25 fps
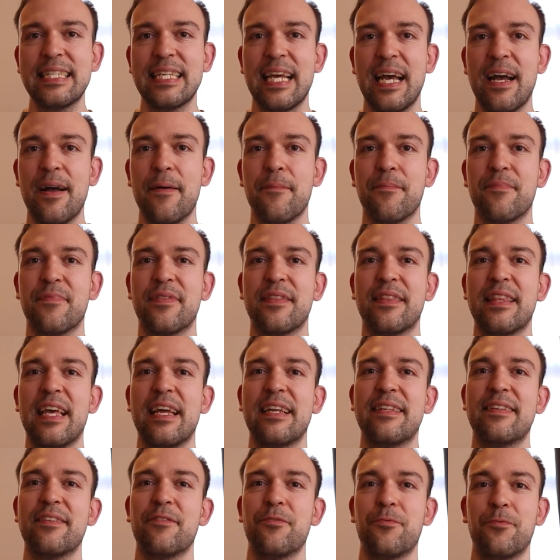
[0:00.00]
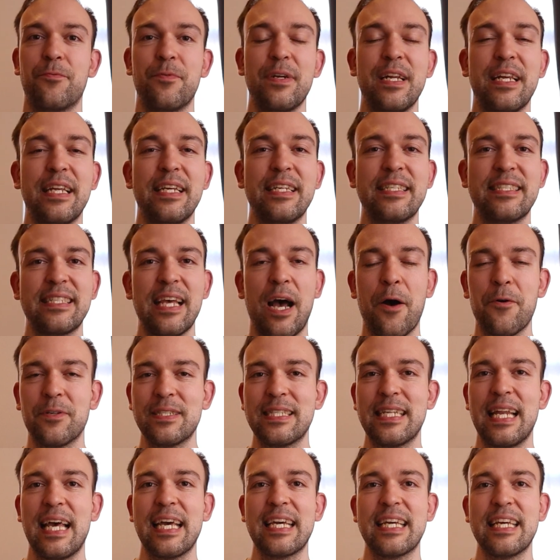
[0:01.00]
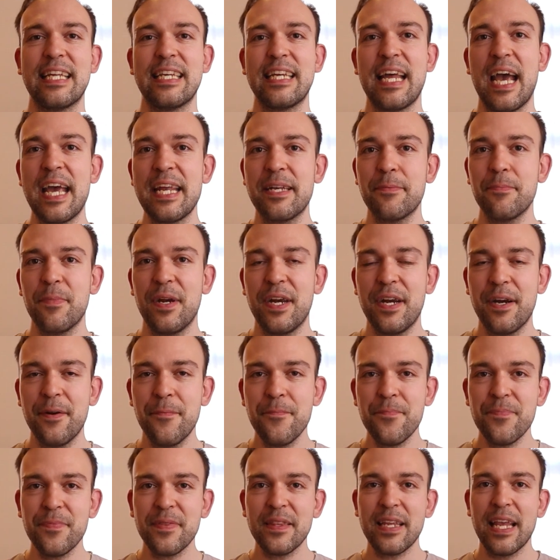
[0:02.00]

that really sounds like a nightmare,